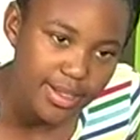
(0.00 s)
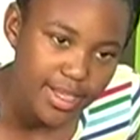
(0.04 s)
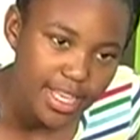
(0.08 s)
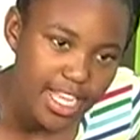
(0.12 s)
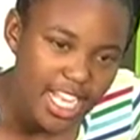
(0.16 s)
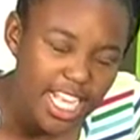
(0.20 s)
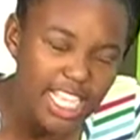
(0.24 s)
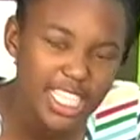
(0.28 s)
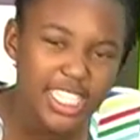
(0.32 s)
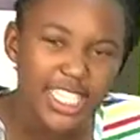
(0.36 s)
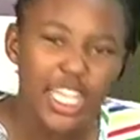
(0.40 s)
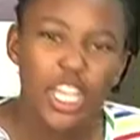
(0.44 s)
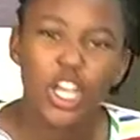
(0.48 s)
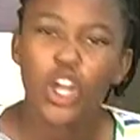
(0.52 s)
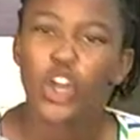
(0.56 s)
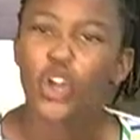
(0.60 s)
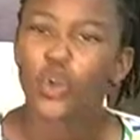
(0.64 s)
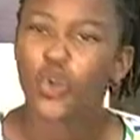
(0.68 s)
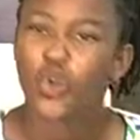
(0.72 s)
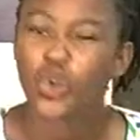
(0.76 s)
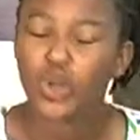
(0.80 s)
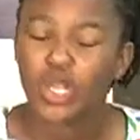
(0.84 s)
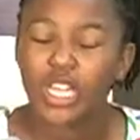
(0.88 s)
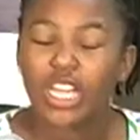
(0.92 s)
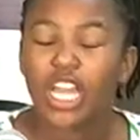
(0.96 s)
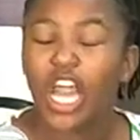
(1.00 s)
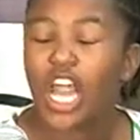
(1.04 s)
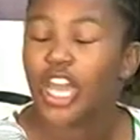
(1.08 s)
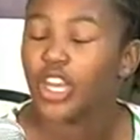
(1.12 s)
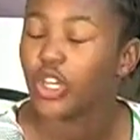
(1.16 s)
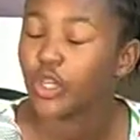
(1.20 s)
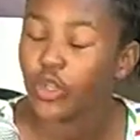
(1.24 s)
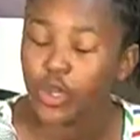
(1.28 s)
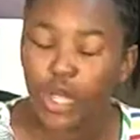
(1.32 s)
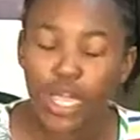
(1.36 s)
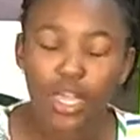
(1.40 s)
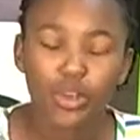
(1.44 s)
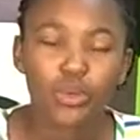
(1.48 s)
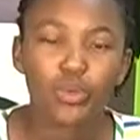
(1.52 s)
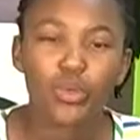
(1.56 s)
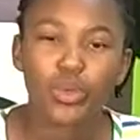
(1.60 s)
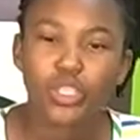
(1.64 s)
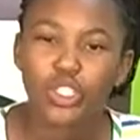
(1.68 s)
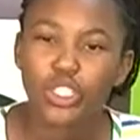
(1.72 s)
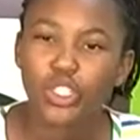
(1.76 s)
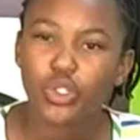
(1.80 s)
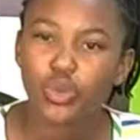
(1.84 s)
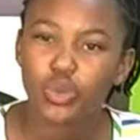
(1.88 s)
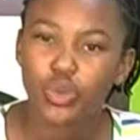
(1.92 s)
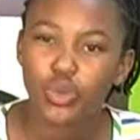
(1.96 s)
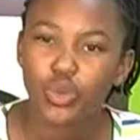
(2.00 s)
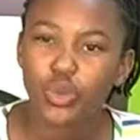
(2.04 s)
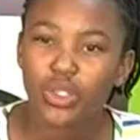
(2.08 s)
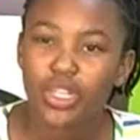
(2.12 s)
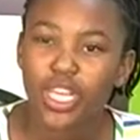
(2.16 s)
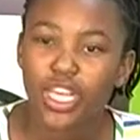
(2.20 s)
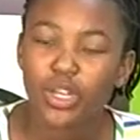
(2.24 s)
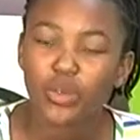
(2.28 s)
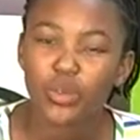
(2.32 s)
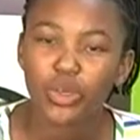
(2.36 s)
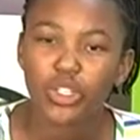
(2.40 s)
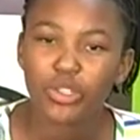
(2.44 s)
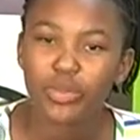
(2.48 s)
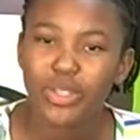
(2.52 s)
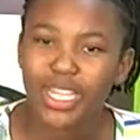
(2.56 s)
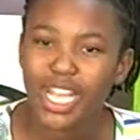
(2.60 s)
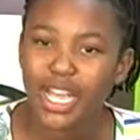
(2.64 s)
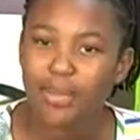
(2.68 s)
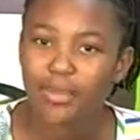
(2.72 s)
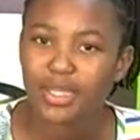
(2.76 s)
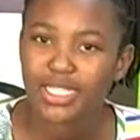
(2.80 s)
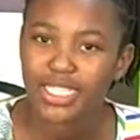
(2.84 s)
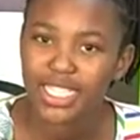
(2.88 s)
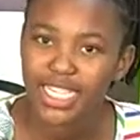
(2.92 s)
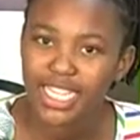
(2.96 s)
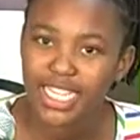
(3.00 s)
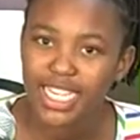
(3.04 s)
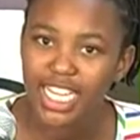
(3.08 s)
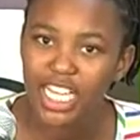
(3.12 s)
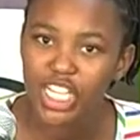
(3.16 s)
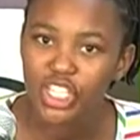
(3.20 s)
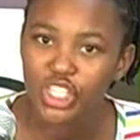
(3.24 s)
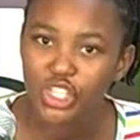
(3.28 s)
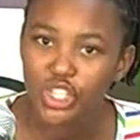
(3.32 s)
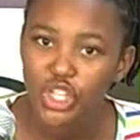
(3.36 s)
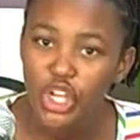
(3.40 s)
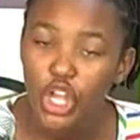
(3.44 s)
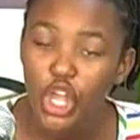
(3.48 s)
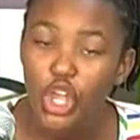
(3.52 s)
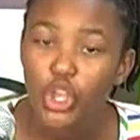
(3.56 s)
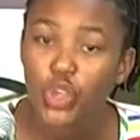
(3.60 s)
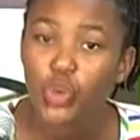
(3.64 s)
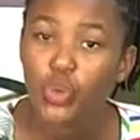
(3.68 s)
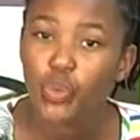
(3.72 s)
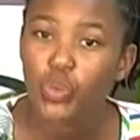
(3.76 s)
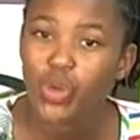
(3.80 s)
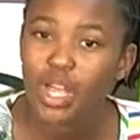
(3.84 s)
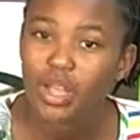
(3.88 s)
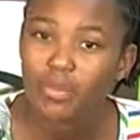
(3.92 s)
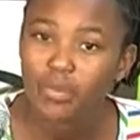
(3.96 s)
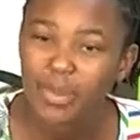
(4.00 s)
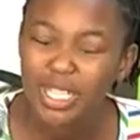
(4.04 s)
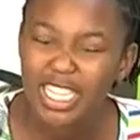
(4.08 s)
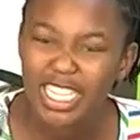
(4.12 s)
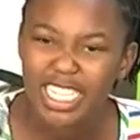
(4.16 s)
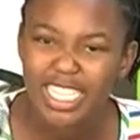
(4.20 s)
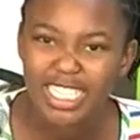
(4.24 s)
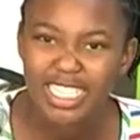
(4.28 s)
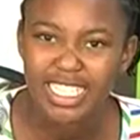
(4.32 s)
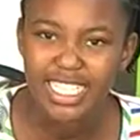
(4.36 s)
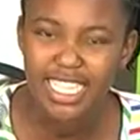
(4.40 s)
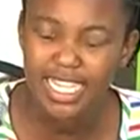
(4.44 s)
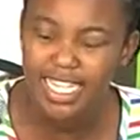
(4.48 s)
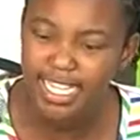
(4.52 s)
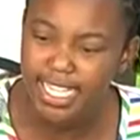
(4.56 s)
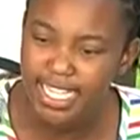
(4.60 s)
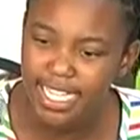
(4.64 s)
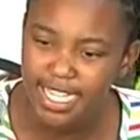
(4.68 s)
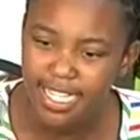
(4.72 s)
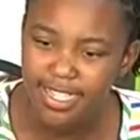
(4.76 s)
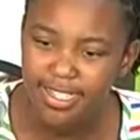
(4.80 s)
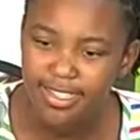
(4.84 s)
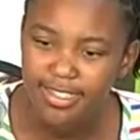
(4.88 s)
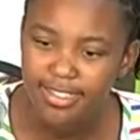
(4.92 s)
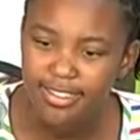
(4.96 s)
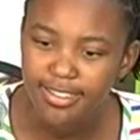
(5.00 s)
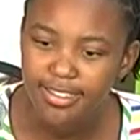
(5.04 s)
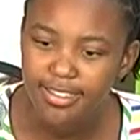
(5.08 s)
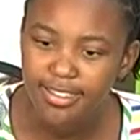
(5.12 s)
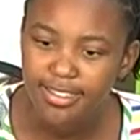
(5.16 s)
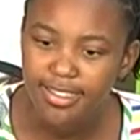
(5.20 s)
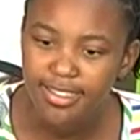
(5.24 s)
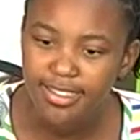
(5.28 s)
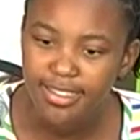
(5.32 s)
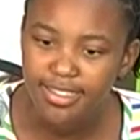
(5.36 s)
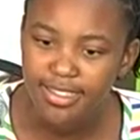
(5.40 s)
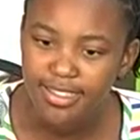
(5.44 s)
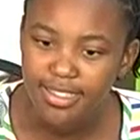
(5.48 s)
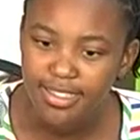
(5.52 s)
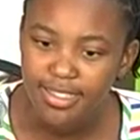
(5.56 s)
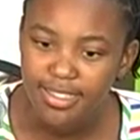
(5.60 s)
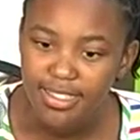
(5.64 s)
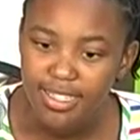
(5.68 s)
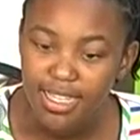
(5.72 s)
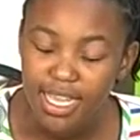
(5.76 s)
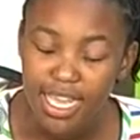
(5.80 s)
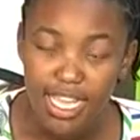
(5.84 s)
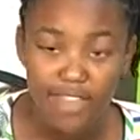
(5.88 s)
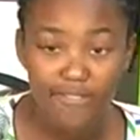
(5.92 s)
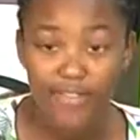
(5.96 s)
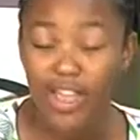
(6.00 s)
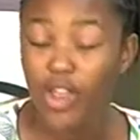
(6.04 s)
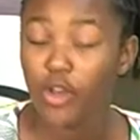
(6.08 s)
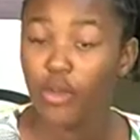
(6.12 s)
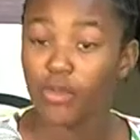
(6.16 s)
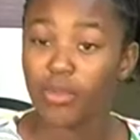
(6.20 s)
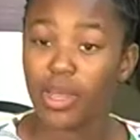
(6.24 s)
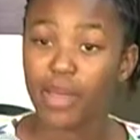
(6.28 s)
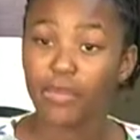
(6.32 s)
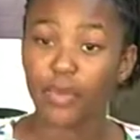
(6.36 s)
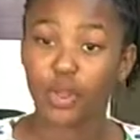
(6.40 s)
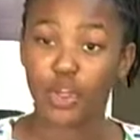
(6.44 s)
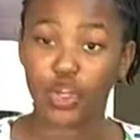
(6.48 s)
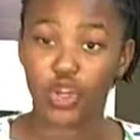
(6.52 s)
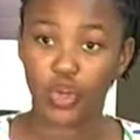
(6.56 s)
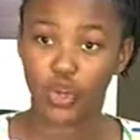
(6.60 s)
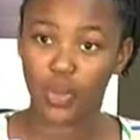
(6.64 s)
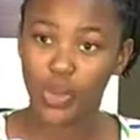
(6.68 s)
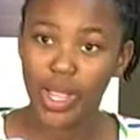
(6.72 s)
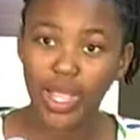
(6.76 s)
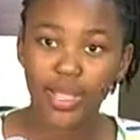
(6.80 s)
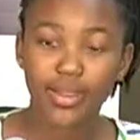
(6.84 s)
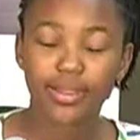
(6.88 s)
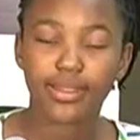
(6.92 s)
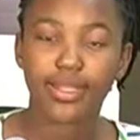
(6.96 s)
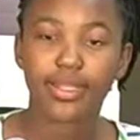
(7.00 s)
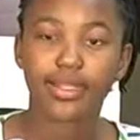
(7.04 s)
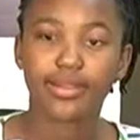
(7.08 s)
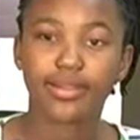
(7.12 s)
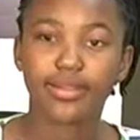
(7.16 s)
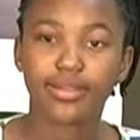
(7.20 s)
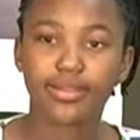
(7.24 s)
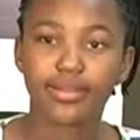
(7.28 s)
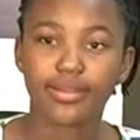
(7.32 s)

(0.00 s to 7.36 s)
Is there an unwritten rule that when you become a teenager, you ramp in insanity? If I remember correctly,